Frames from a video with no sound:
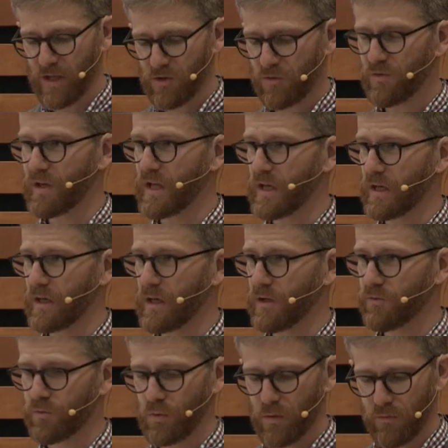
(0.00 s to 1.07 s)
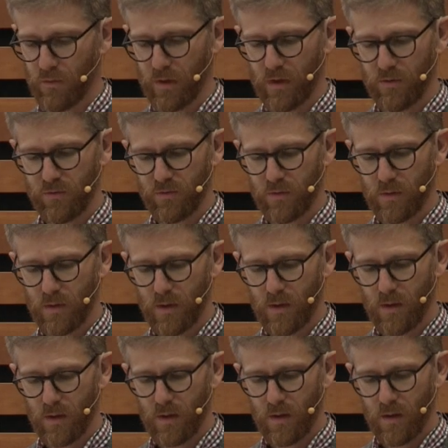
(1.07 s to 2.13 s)
legislating its truthfulness.
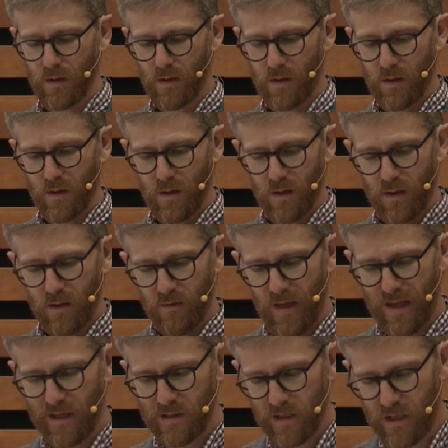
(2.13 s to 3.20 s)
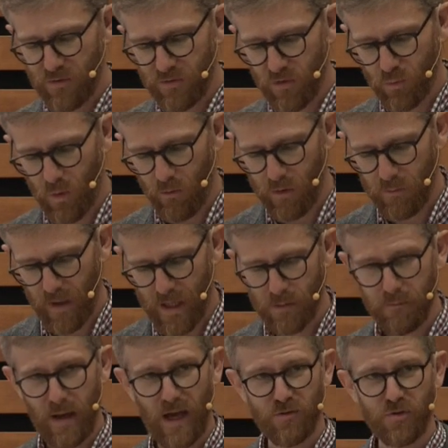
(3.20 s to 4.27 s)
That, at least, is what we might
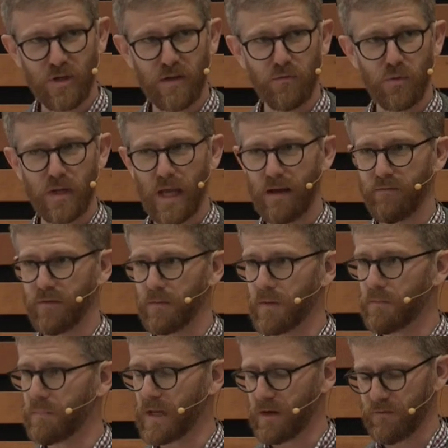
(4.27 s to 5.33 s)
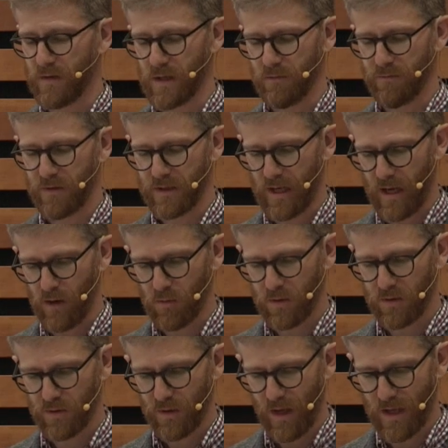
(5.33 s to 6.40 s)
imagine if we gave them the benefit of the
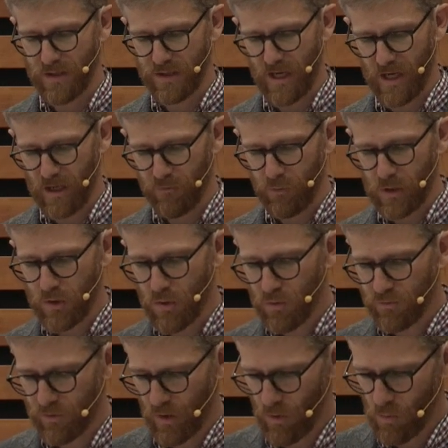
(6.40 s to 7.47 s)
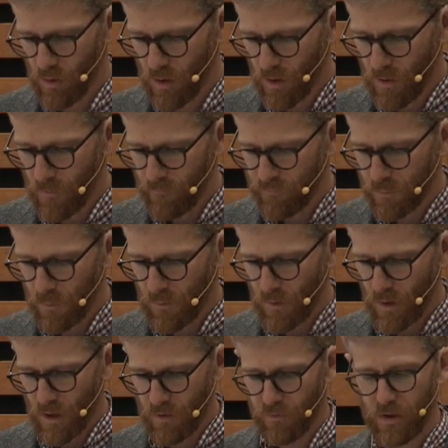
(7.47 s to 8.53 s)
doubt. And yet, if we do so,
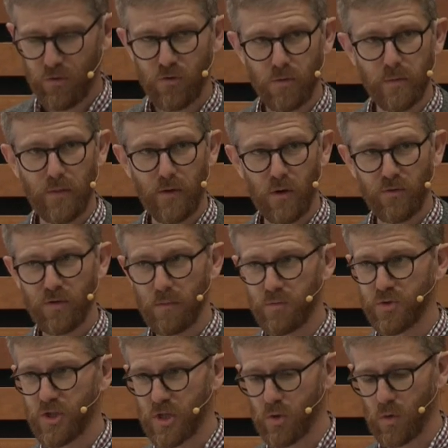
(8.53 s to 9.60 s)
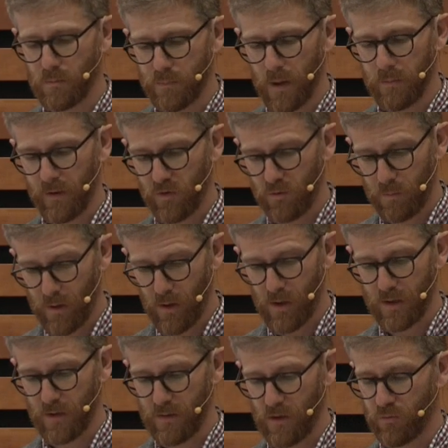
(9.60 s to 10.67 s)
if we assume that there is some genuine public
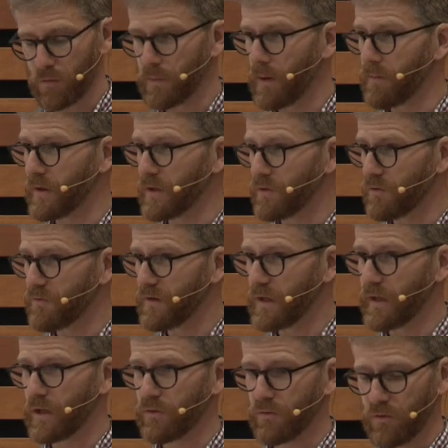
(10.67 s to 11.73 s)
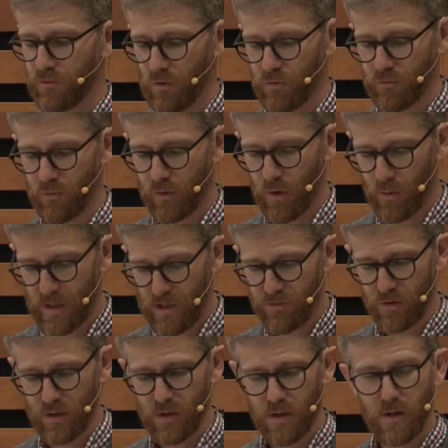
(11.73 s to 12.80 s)
spirit in these Republicans' feelings for social
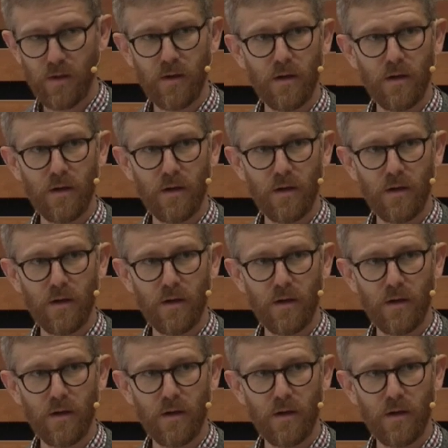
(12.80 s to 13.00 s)
cohesion,